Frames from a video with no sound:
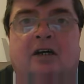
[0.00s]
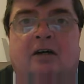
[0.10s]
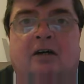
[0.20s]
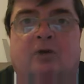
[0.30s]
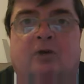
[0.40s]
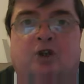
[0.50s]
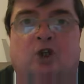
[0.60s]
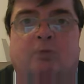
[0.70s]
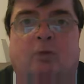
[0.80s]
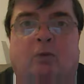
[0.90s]
but
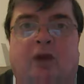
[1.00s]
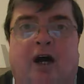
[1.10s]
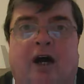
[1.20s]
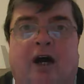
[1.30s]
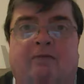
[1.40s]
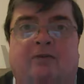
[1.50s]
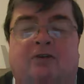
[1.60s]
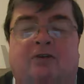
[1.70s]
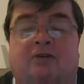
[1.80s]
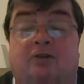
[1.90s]
judge me what I
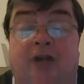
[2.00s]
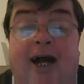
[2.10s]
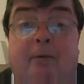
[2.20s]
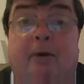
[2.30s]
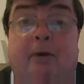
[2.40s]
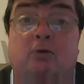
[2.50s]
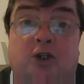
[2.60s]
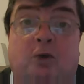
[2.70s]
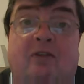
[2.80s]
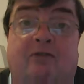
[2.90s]
am about to
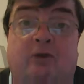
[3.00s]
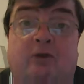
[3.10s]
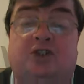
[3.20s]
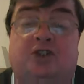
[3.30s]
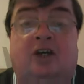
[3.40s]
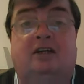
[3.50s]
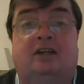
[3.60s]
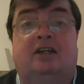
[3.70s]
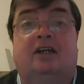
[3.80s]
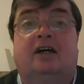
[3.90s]
do in the future.
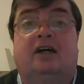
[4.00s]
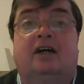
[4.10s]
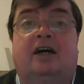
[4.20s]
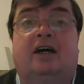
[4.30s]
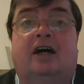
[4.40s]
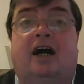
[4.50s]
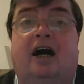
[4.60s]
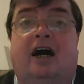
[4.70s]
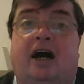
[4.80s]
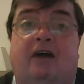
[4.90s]

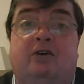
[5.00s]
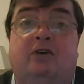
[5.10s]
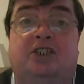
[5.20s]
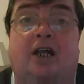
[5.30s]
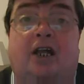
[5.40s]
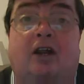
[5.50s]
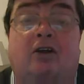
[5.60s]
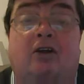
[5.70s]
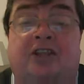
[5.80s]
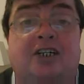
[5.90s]
And there's still a lot
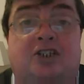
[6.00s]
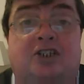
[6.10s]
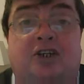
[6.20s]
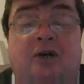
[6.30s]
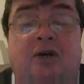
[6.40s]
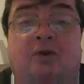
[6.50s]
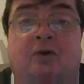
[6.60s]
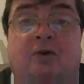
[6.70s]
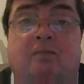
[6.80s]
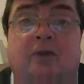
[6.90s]
of things to do.
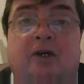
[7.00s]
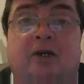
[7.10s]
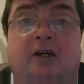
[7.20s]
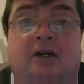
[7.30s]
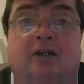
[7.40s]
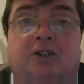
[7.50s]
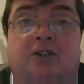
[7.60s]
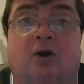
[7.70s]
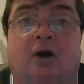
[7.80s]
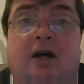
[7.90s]

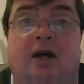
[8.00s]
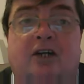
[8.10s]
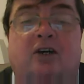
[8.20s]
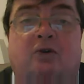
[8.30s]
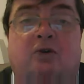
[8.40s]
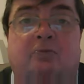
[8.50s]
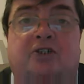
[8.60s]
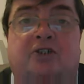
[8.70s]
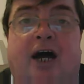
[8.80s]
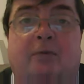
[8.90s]
So I think at
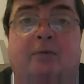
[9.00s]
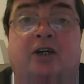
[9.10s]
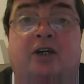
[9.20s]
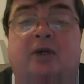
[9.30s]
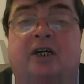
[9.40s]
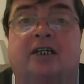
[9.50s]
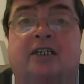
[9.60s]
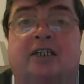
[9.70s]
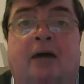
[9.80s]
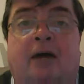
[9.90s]
Christmas time and New Year
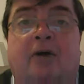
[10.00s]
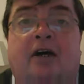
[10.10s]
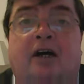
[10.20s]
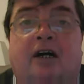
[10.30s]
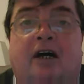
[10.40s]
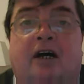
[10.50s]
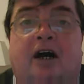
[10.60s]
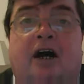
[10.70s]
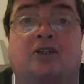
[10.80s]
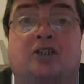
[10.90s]
time,
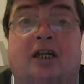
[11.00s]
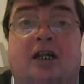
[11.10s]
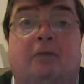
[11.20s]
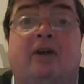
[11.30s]
just a little bit of